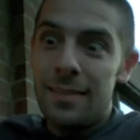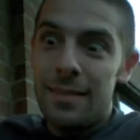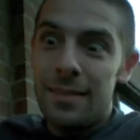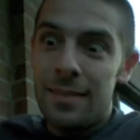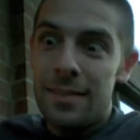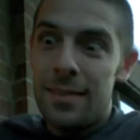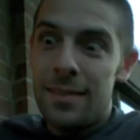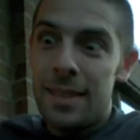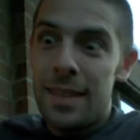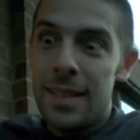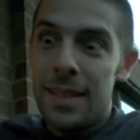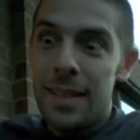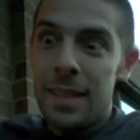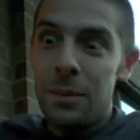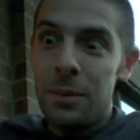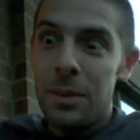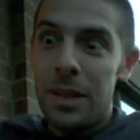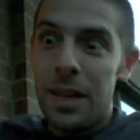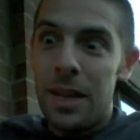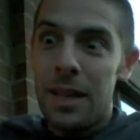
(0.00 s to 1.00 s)
really
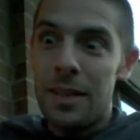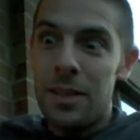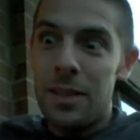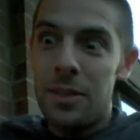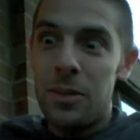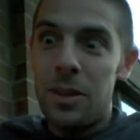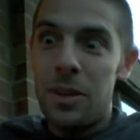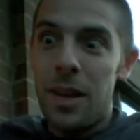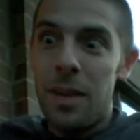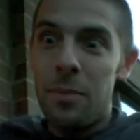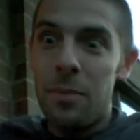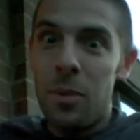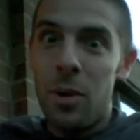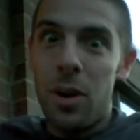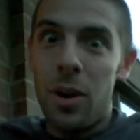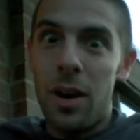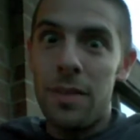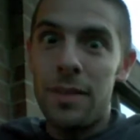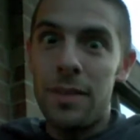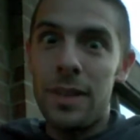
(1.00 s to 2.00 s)
would like to do that more
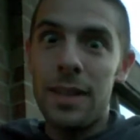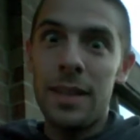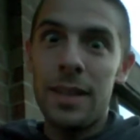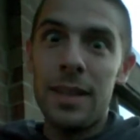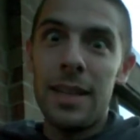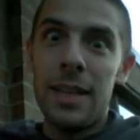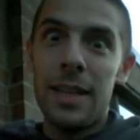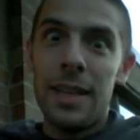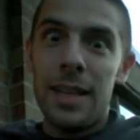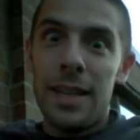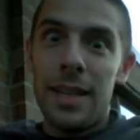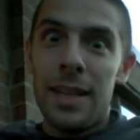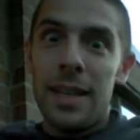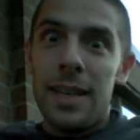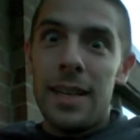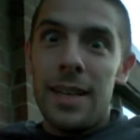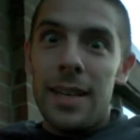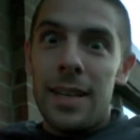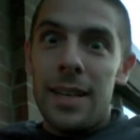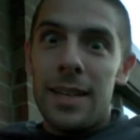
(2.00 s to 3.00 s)
often.
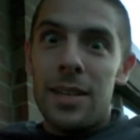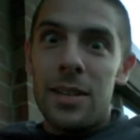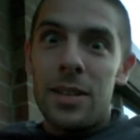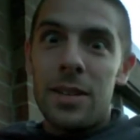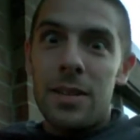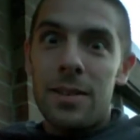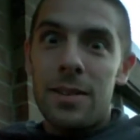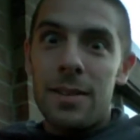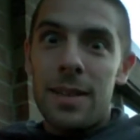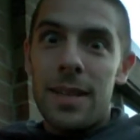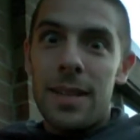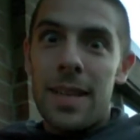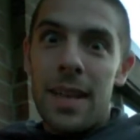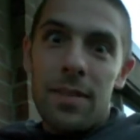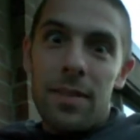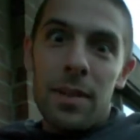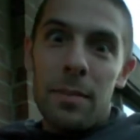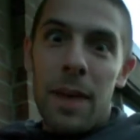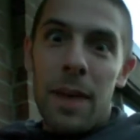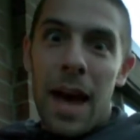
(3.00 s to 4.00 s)
Just
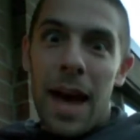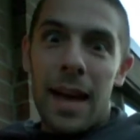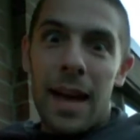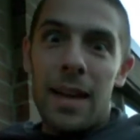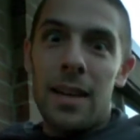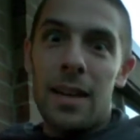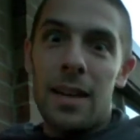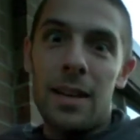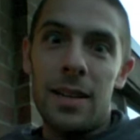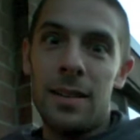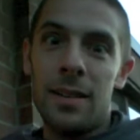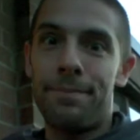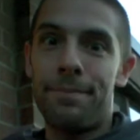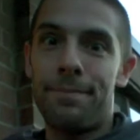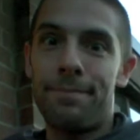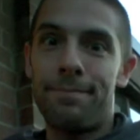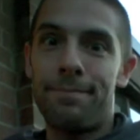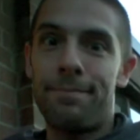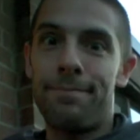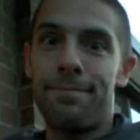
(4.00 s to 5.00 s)
giving back.
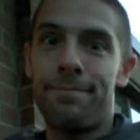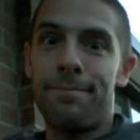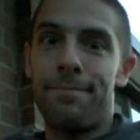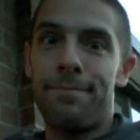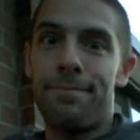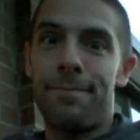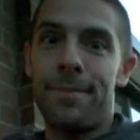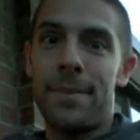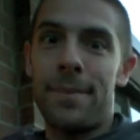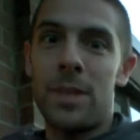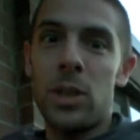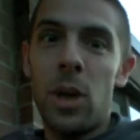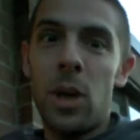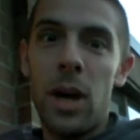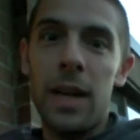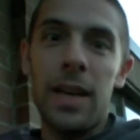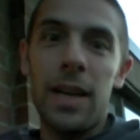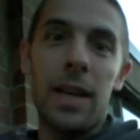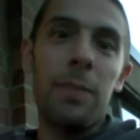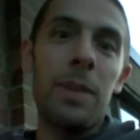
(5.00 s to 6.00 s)

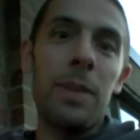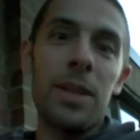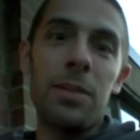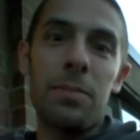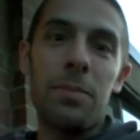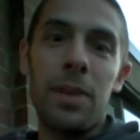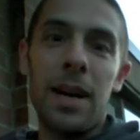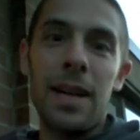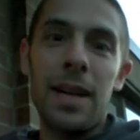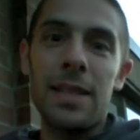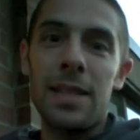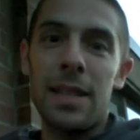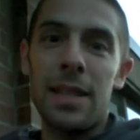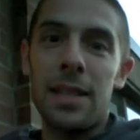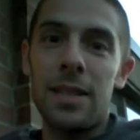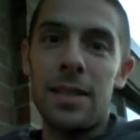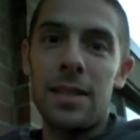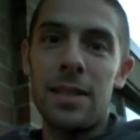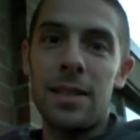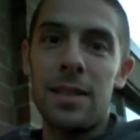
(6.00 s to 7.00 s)
Talking about the
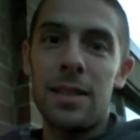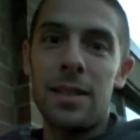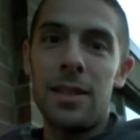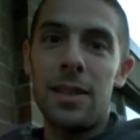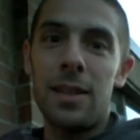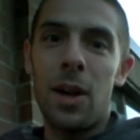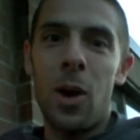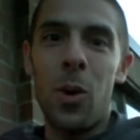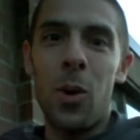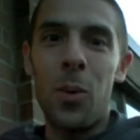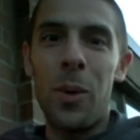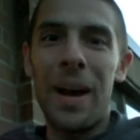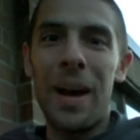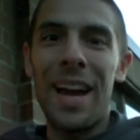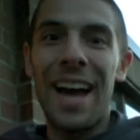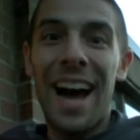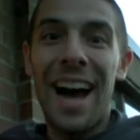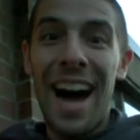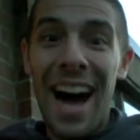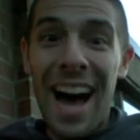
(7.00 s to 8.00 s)
process. Oh,
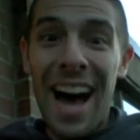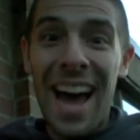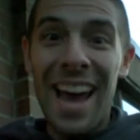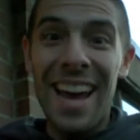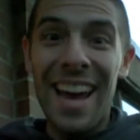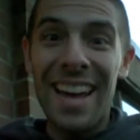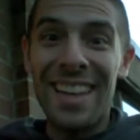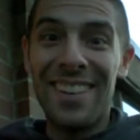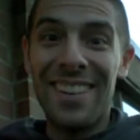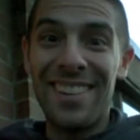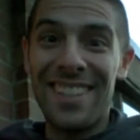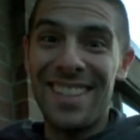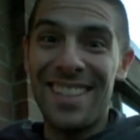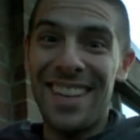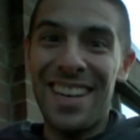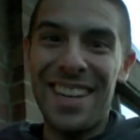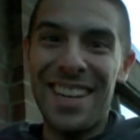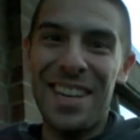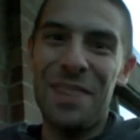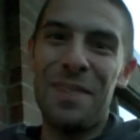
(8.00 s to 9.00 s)
wait. Hi! We're
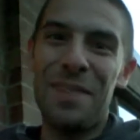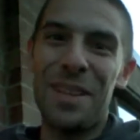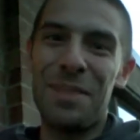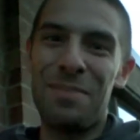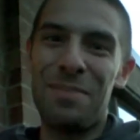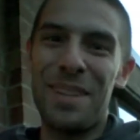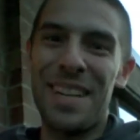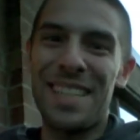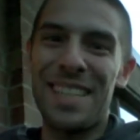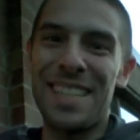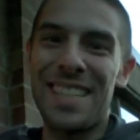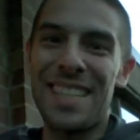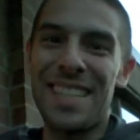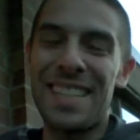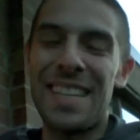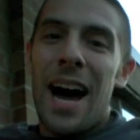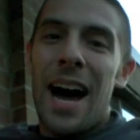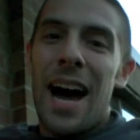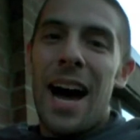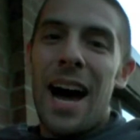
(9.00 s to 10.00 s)
talking about the process.
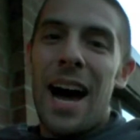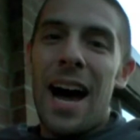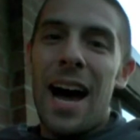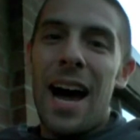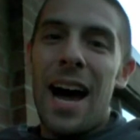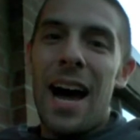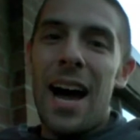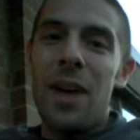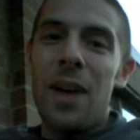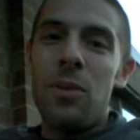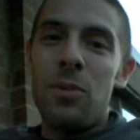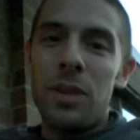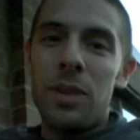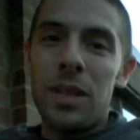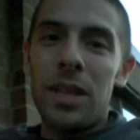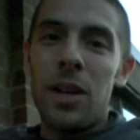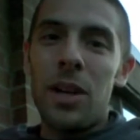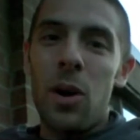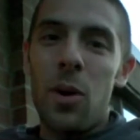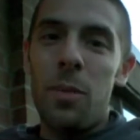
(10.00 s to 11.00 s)
I
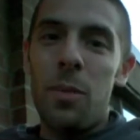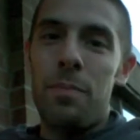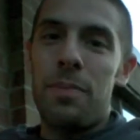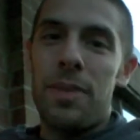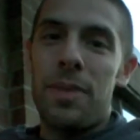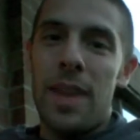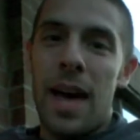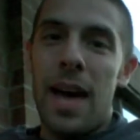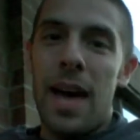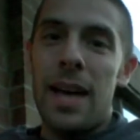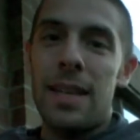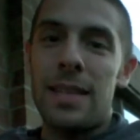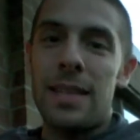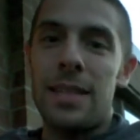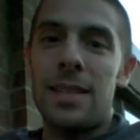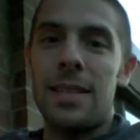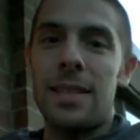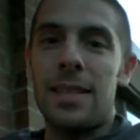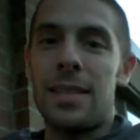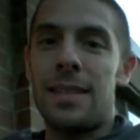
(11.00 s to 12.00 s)
really hope
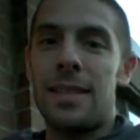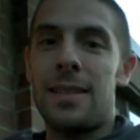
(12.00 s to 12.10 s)
that